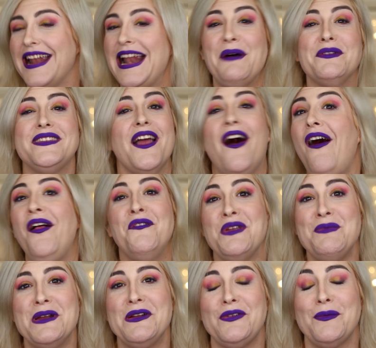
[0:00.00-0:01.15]
And I will see all of you
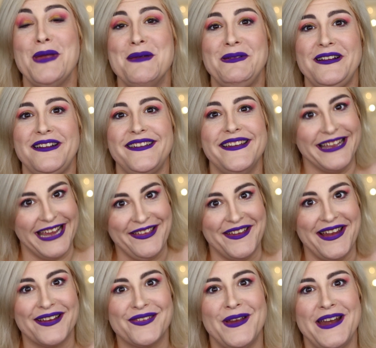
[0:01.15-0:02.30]
beautiful people in the
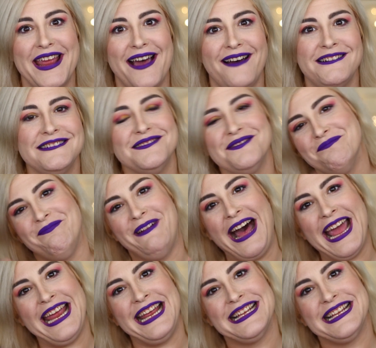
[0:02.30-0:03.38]
next video. Bye!